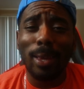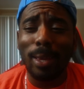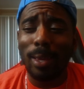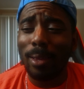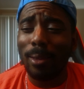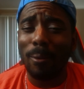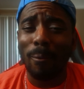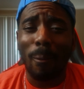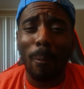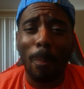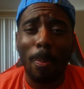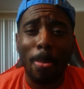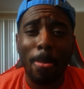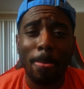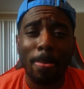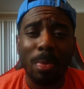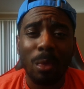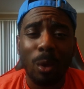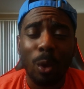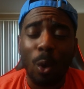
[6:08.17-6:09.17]
me.
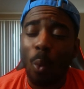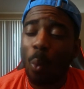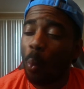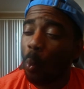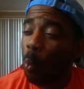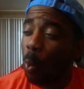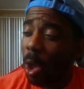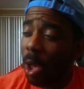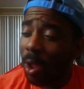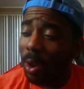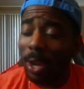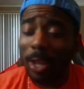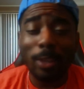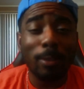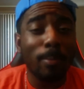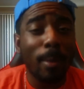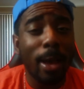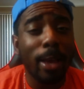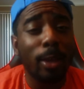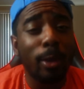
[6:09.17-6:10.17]
Where
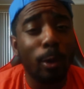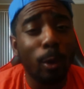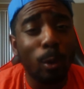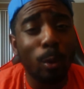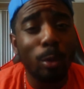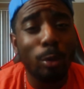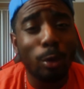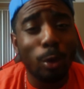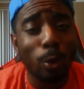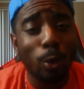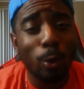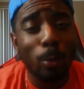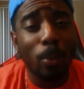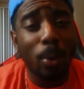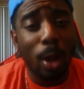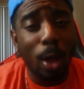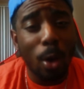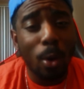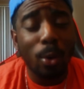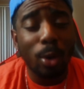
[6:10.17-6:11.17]
is my YouTube
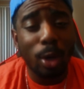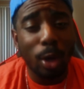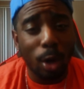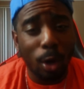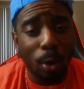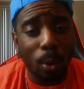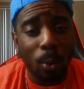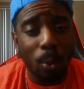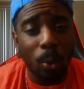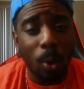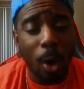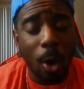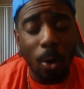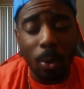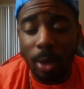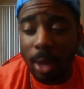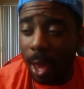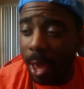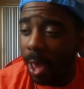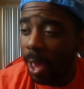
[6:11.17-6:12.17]
logo?
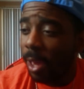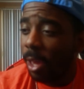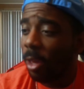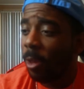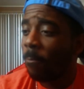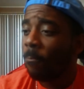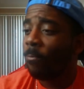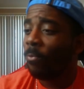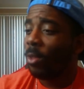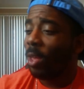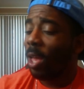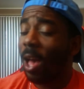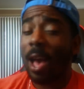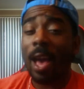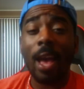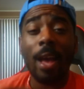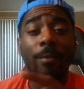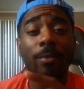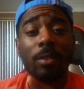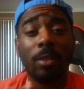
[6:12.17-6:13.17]
Okay, I
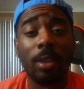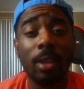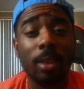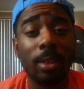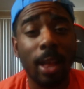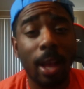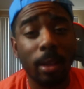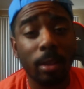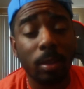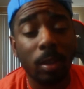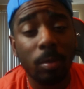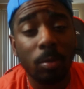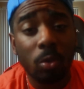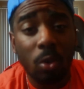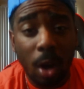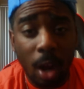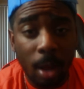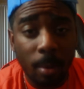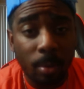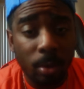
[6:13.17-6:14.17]
have 6,000
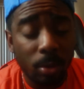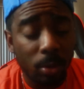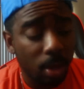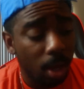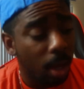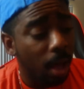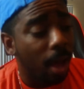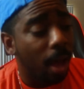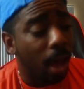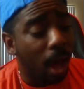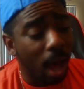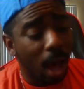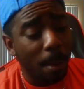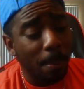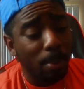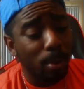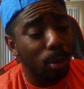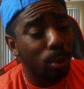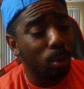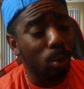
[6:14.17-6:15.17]
subscribers. I
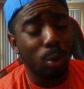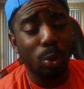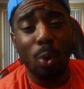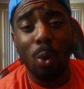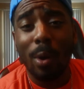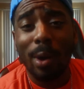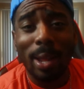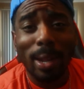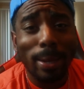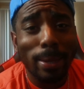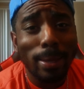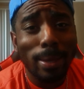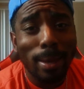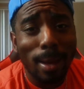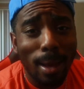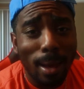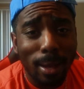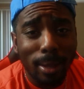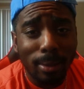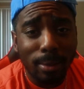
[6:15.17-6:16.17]
produce quality
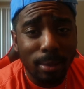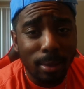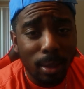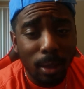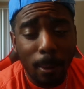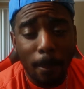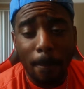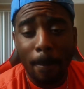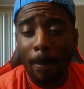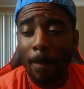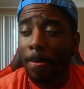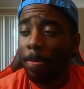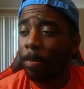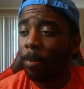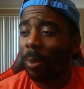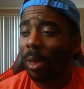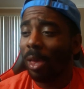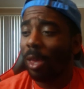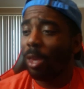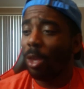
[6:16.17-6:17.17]
content.
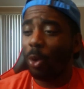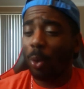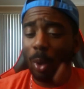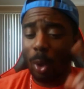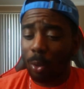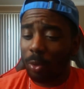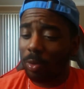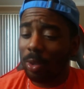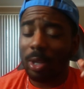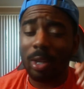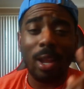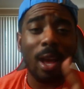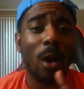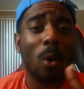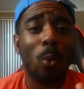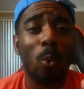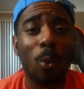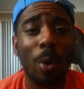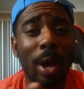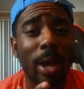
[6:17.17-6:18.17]
You don't see
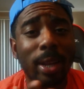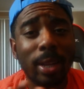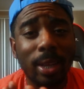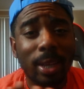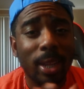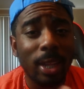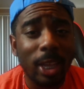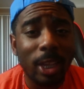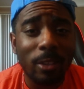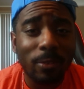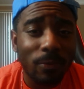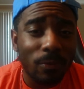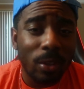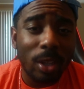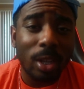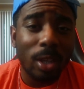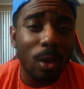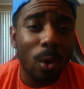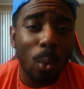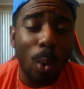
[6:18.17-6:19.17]
not one glitch
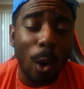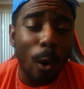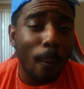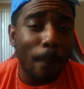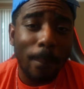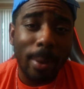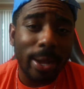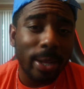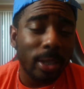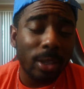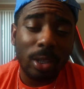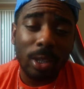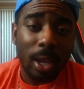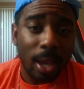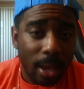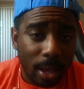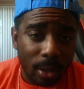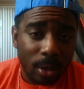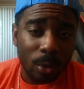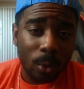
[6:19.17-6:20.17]
video on my
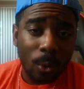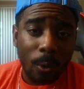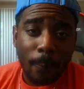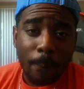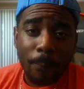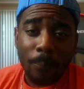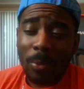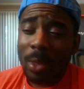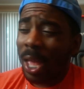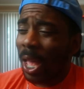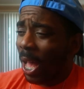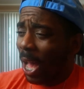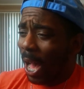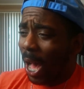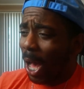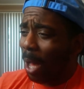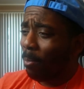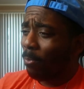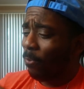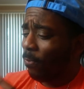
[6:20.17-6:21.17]
channel.
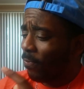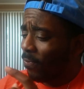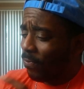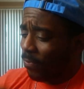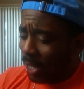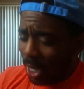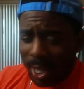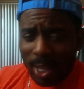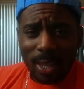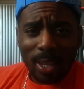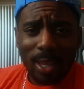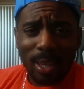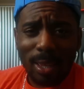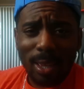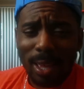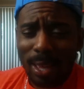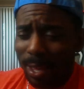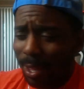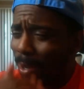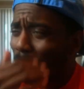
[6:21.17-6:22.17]
I'm
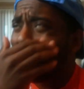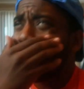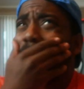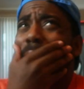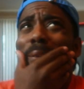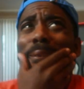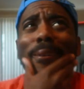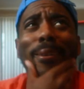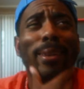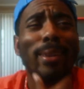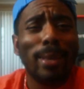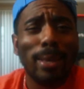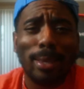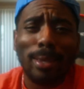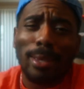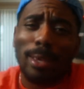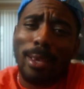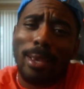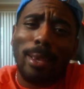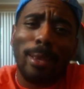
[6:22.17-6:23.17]
funny and I'm good
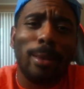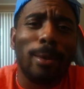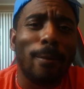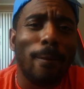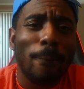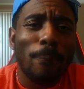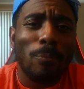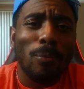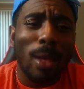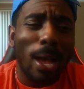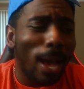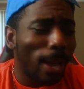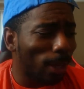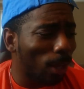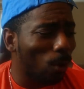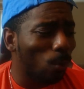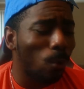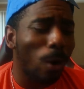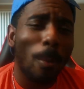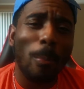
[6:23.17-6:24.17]
looking. I
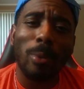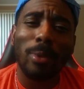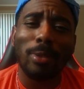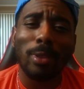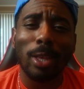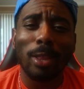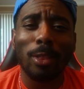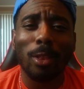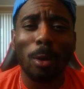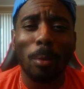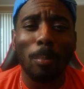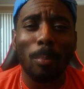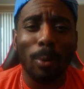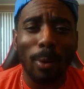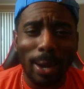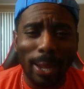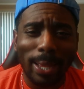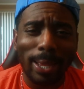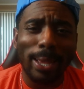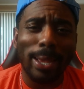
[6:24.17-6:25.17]
can represent the
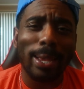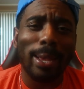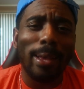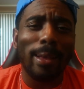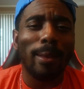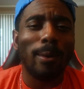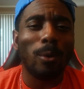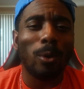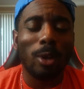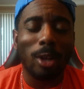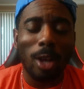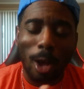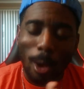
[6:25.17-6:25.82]
brand.